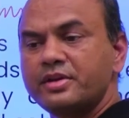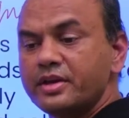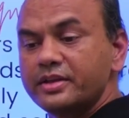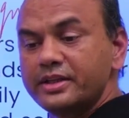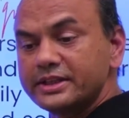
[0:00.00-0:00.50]

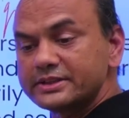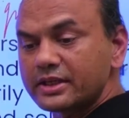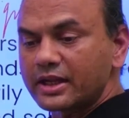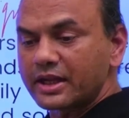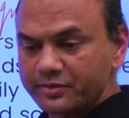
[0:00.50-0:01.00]
These are the
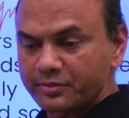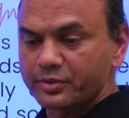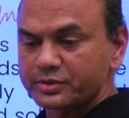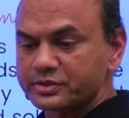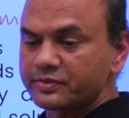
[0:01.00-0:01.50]
types of
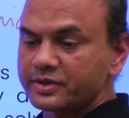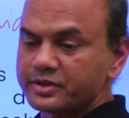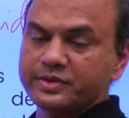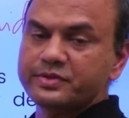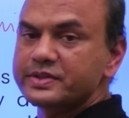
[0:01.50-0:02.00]
mutual funds
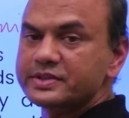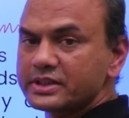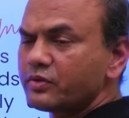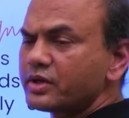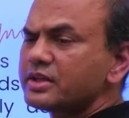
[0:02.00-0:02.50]
which we sell.
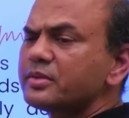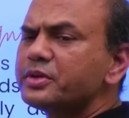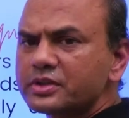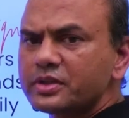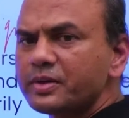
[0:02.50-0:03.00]
What is a
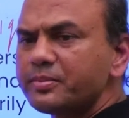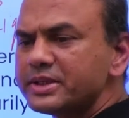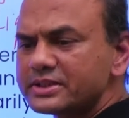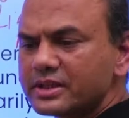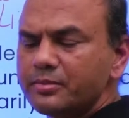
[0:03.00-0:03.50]
mutual fund?
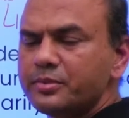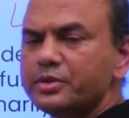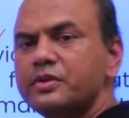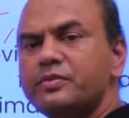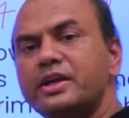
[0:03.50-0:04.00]
Basically, mutual
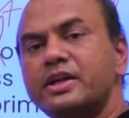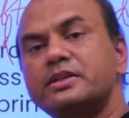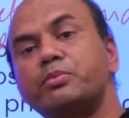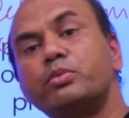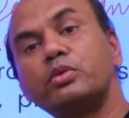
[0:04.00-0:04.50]
fund is a
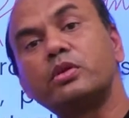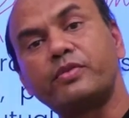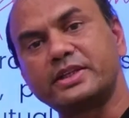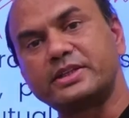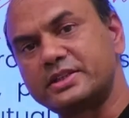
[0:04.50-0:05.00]
pool of
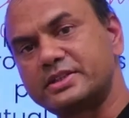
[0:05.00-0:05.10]
assets.